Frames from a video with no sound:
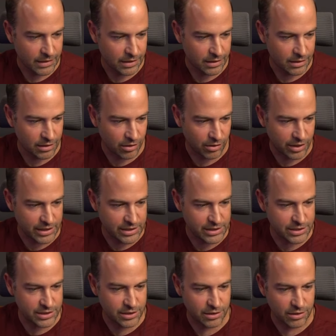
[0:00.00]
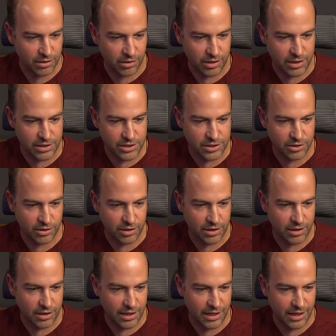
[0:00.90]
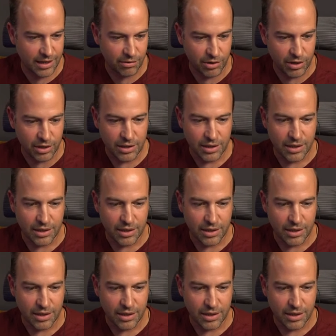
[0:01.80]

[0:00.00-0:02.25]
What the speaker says: lines to either side of the error.